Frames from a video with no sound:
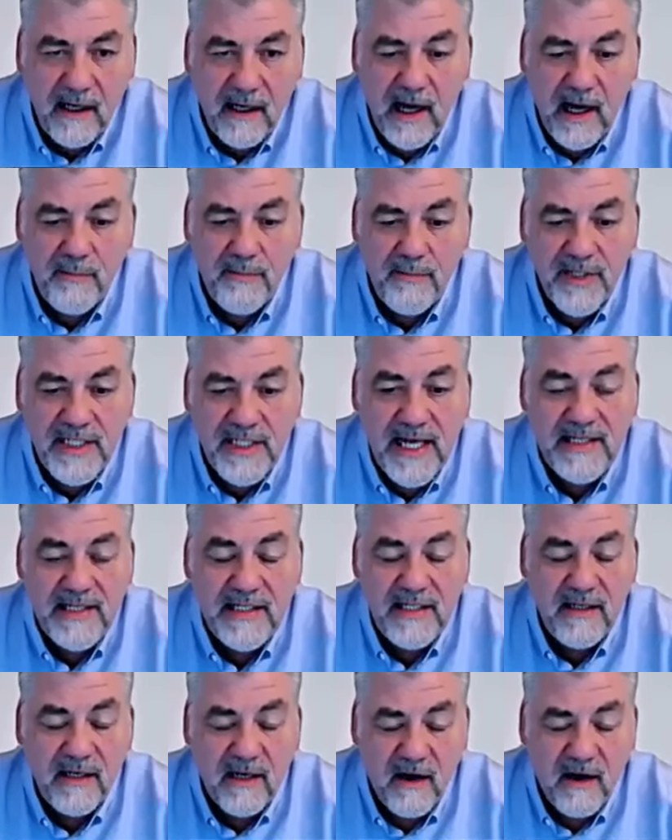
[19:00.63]
and
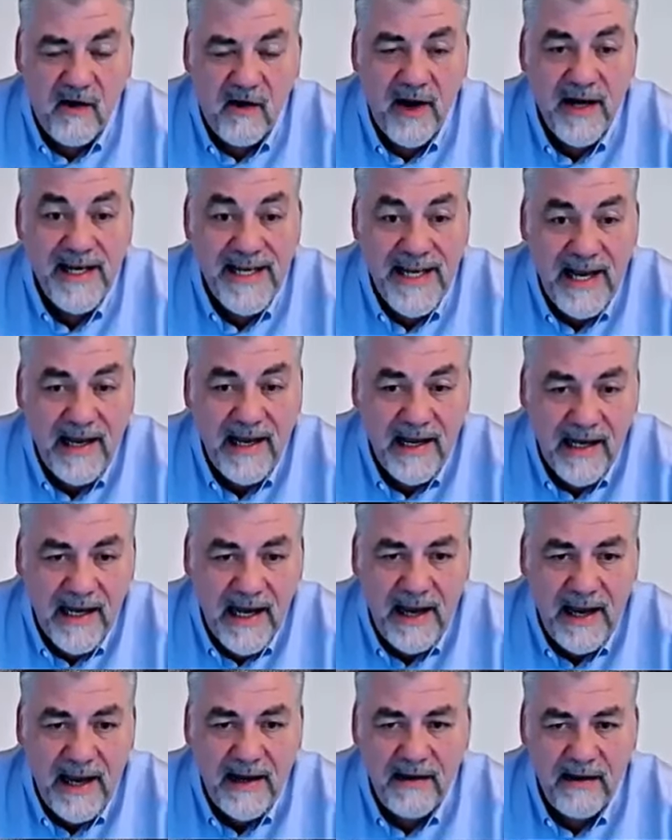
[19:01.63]
protecting the client yet
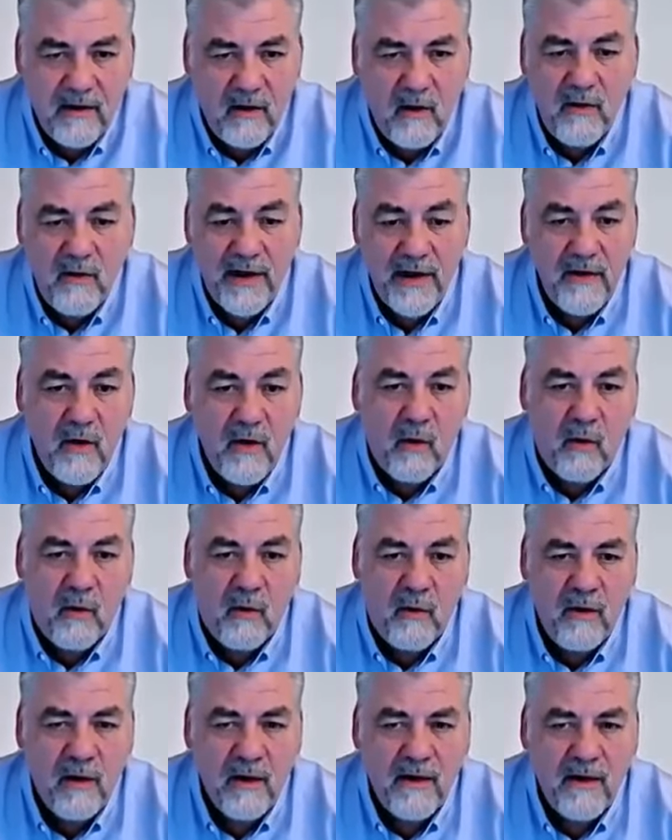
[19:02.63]
again. All in
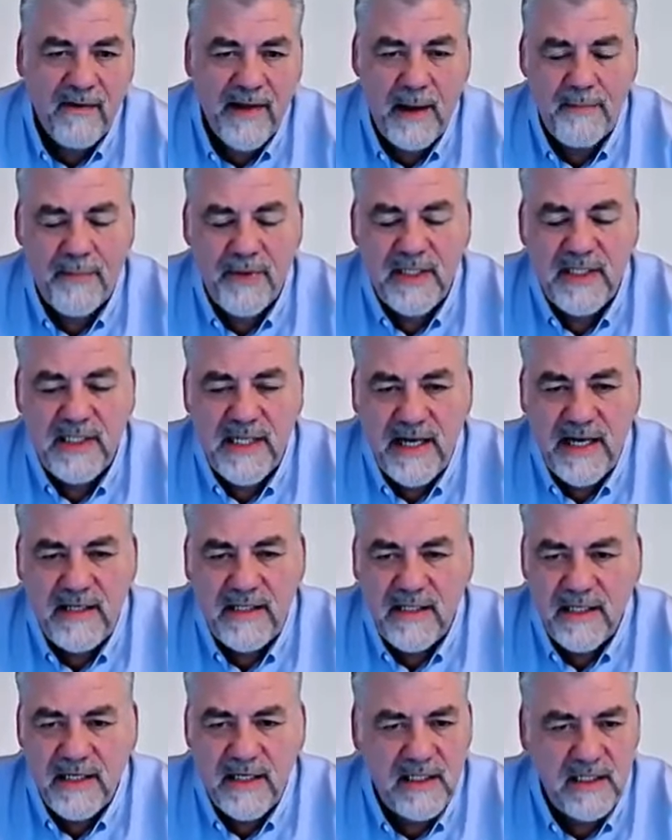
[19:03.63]
all, that
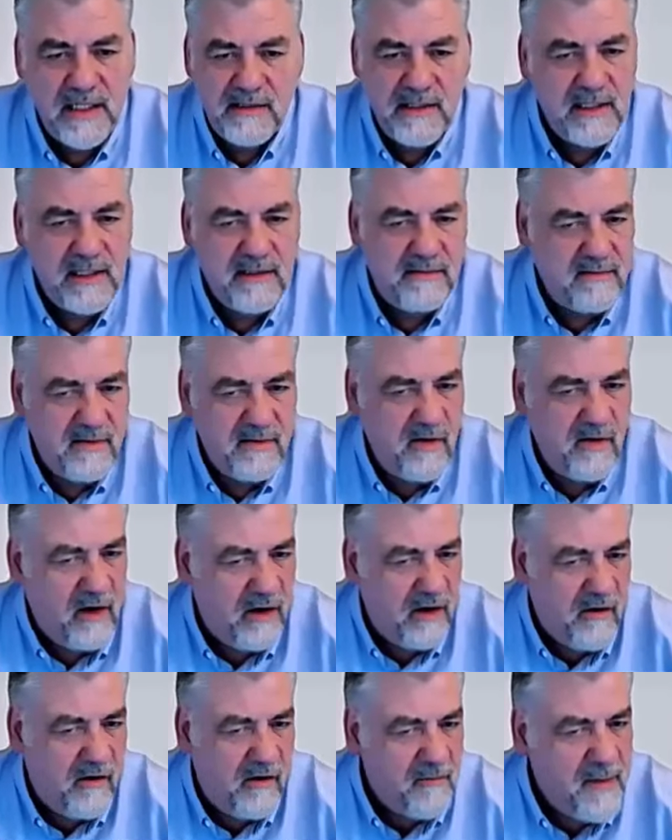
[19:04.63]
percentage is not a
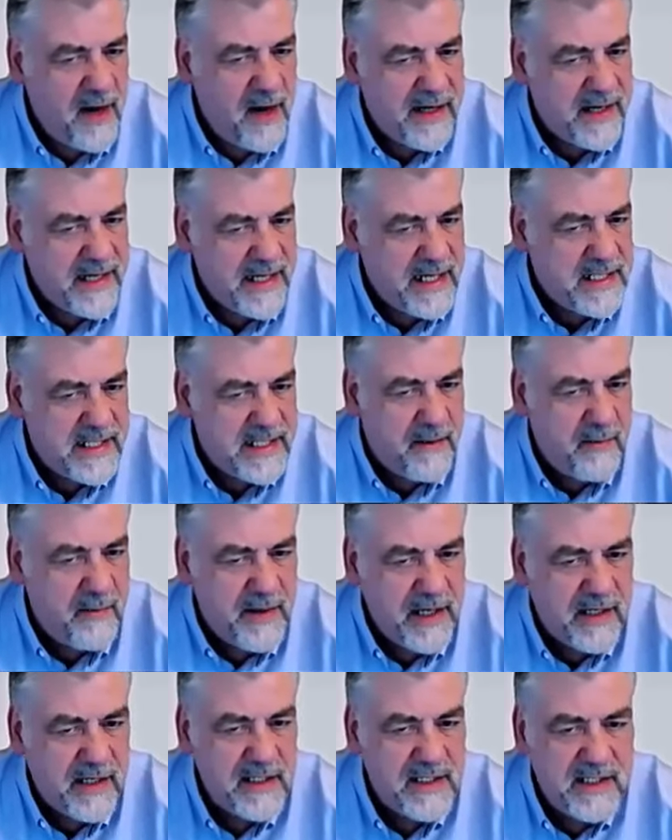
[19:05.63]
lot of money, is it?
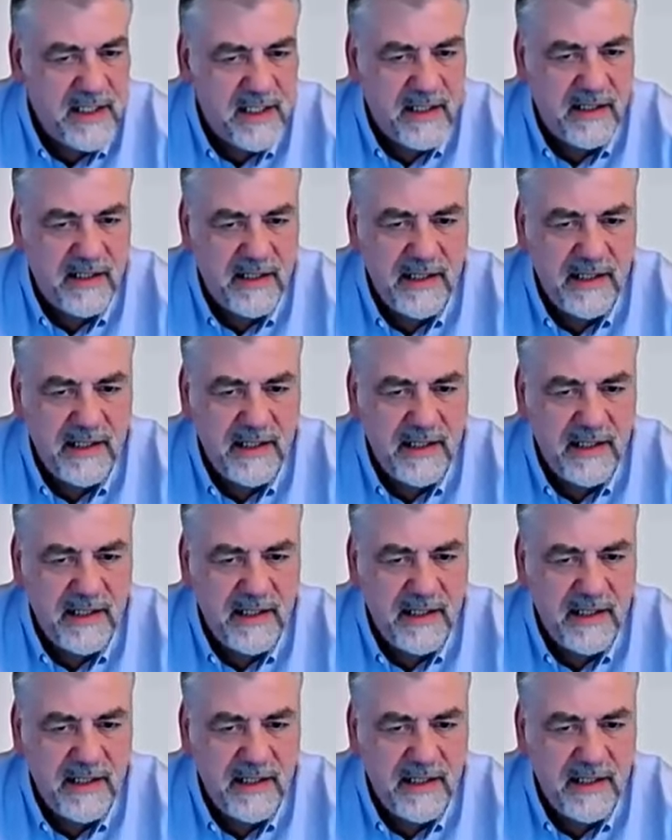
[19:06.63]
When you consider